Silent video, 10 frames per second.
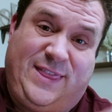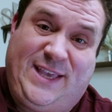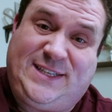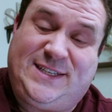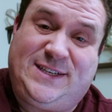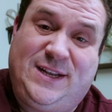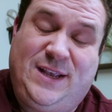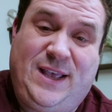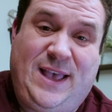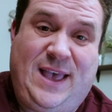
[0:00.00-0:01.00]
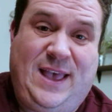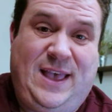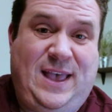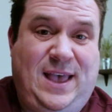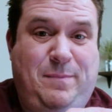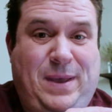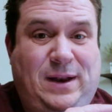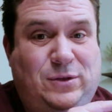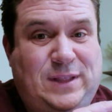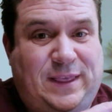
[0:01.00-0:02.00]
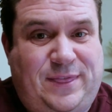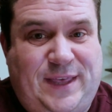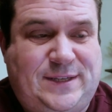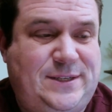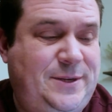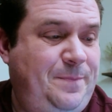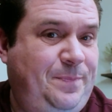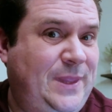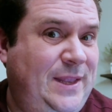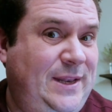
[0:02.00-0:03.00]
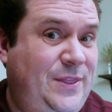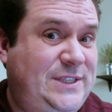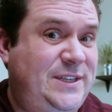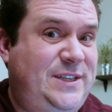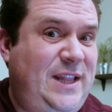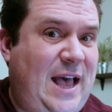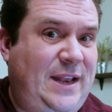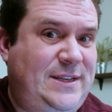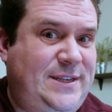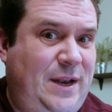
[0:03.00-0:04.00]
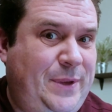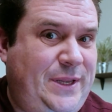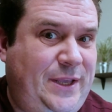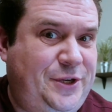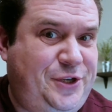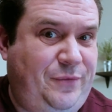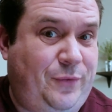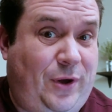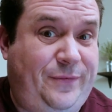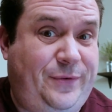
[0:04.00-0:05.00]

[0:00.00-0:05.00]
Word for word: this and made it look like this. Now, this is not Cinema D N G raw